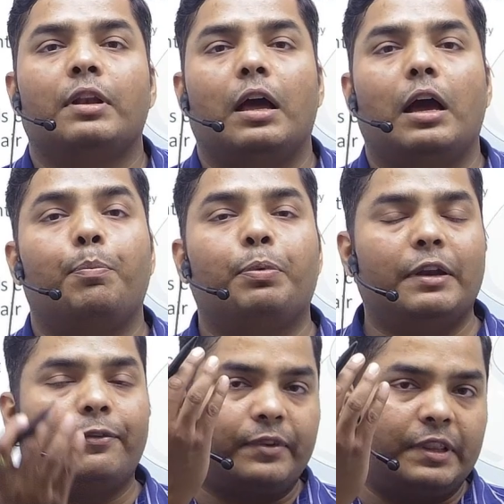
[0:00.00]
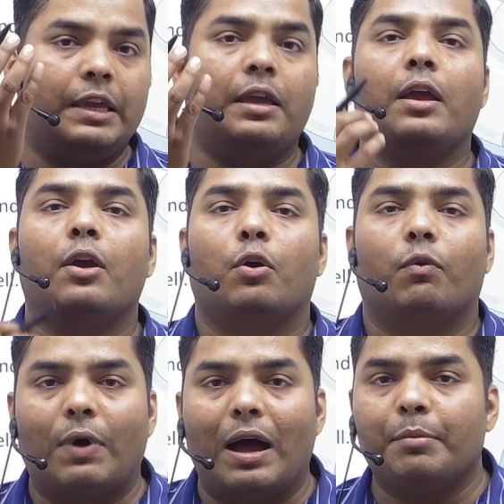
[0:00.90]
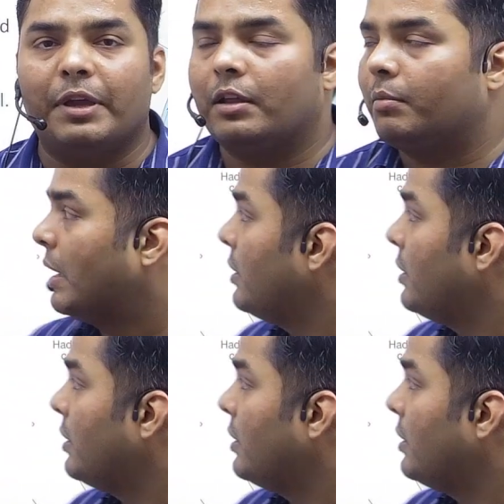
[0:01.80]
uplift the warm air mass,